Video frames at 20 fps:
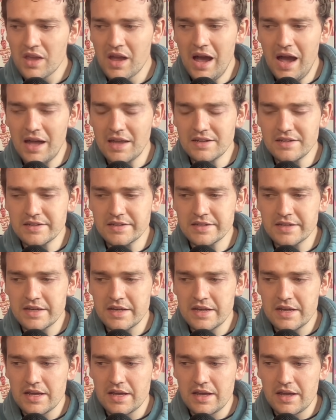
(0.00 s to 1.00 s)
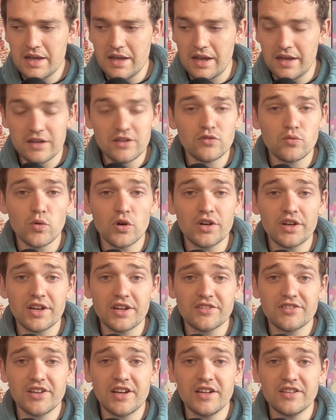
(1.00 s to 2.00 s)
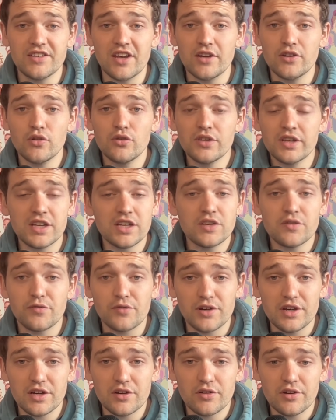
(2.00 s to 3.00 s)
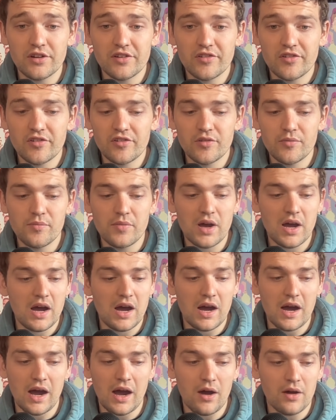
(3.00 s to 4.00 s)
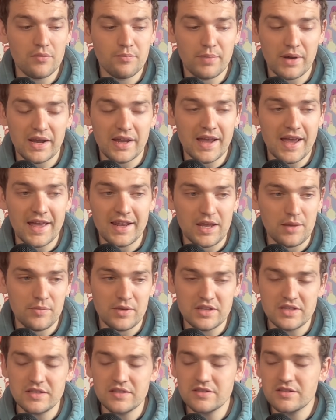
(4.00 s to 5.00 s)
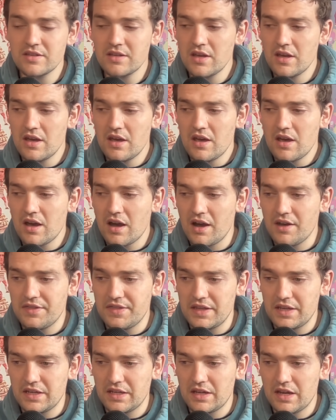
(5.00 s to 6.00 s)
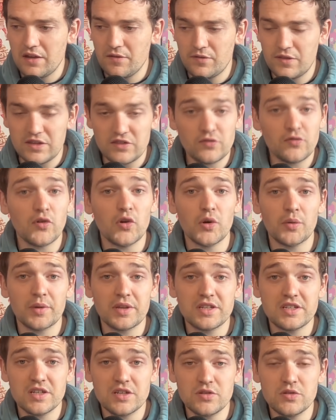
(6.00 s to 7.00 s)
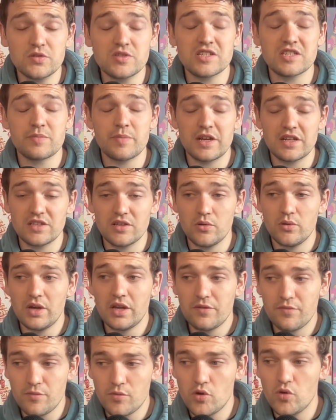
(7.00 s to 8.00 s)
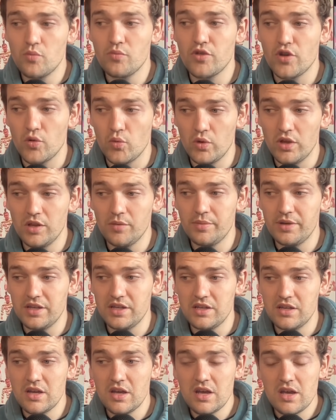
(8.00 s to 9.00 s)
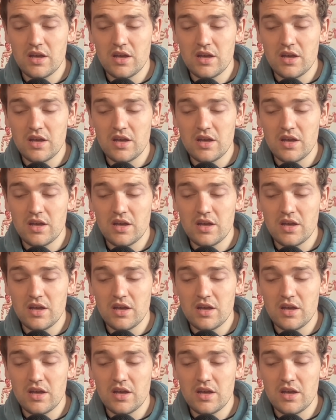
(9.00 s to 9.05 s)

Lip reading: And it is worrying signs. I don't think he's free of criticism by any means. I think if this form continues, especially away from home, there will be